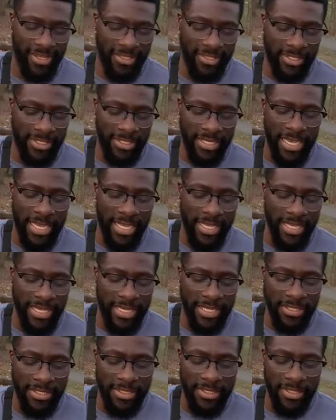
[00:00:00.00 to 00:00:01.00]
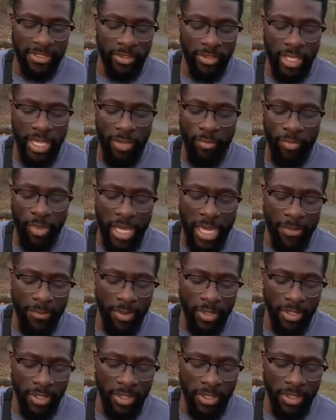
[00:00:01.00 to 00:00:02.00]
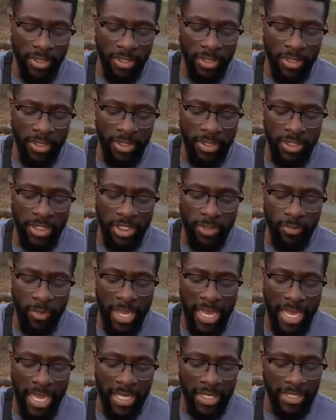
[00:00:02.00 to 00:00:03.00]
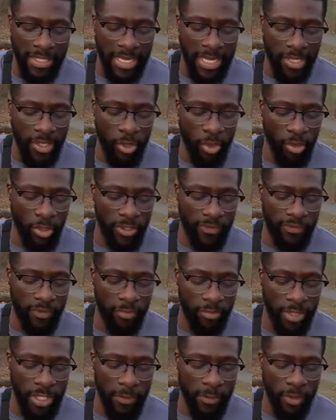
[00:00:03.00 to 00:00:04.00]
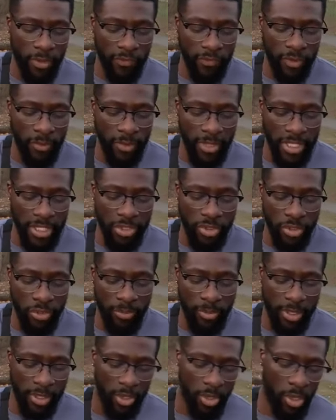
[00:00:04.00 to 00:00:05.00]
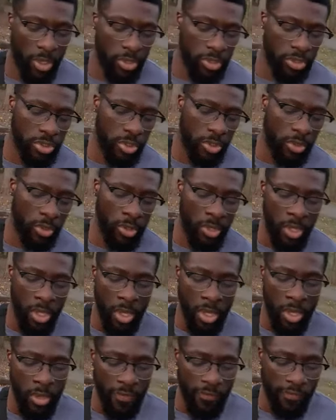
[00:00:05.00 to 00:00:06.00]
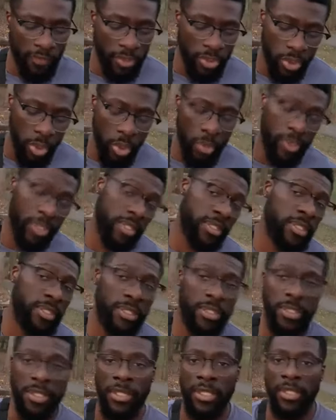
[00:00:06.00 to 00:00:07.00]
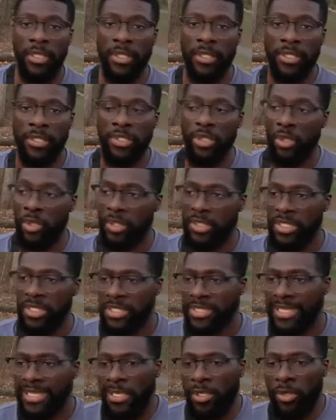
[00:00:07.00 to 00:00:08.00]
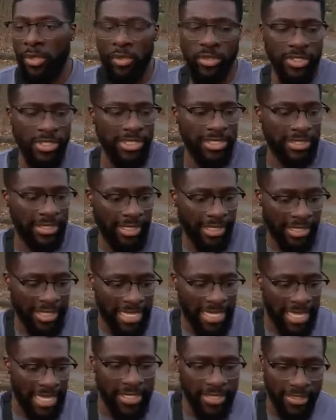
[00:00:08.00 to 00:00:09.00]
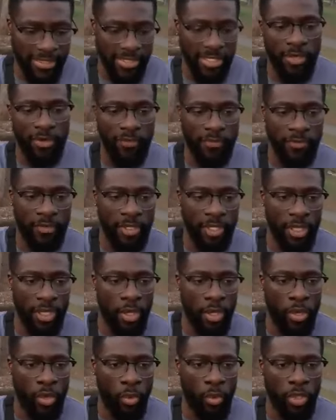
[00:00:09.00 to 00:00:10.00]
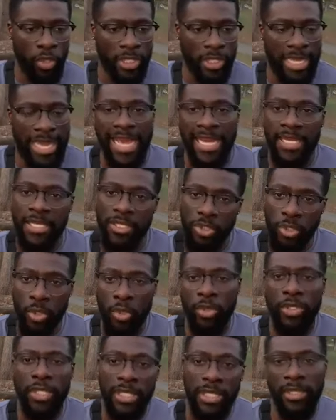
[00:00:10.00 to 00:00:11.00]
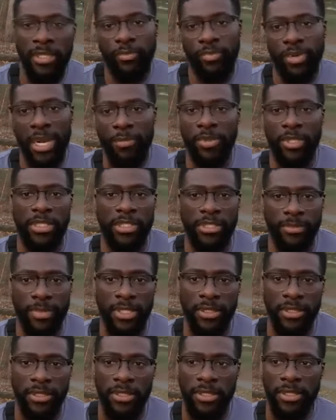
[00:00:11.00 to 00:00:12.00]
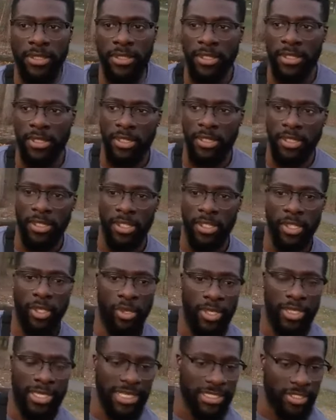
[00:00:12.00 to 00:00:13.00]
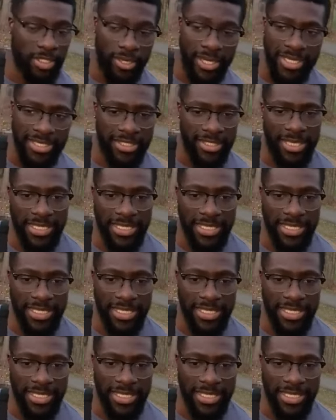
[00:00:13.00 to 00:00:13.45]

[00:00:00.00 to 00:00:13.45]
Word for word: Today, it is still a popular spa not only for people from Israel, but also for tourists. So just that alone, just the land itself had its own healing properties, man. You know, and that's crazy.